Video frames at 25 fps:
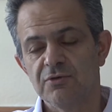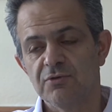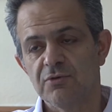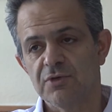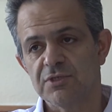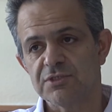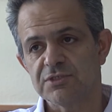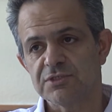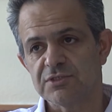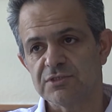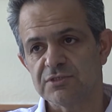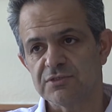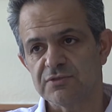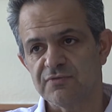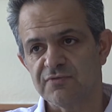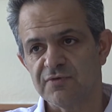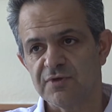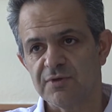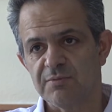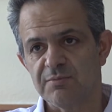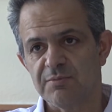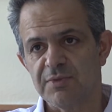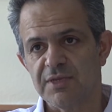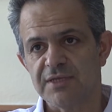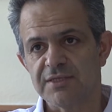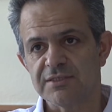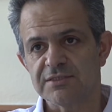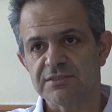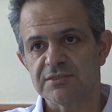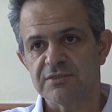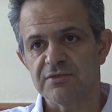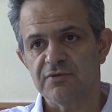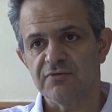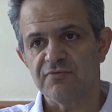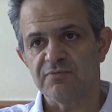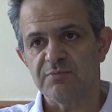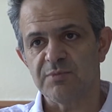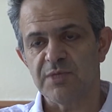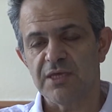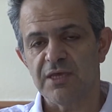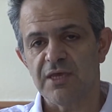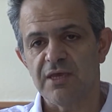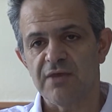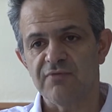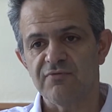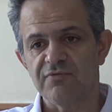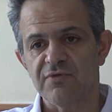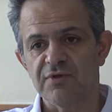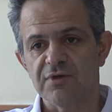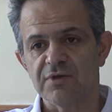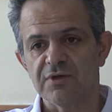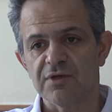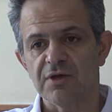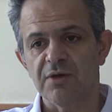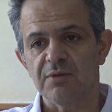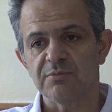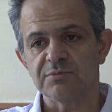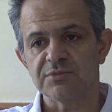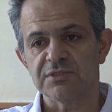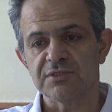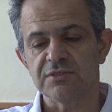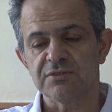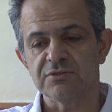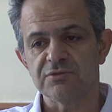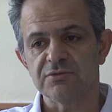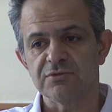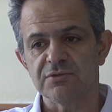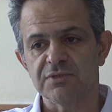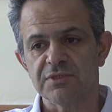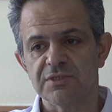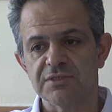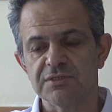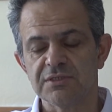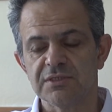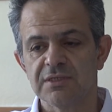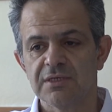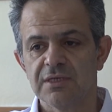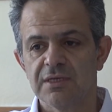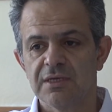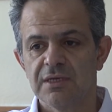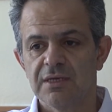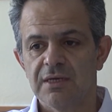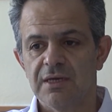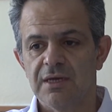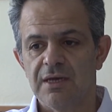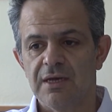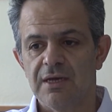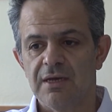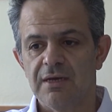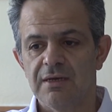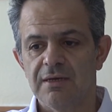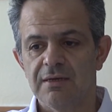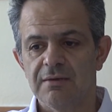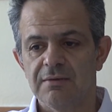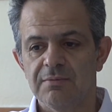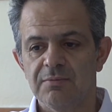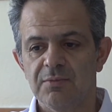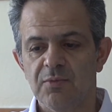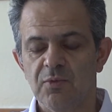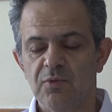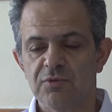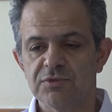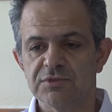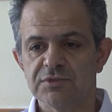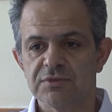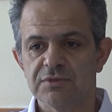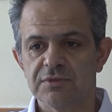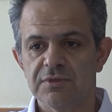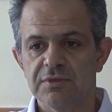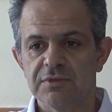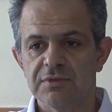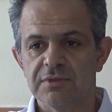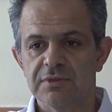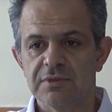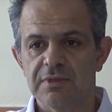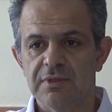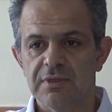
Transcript: Questions of complexity of behavior comes into it. Also on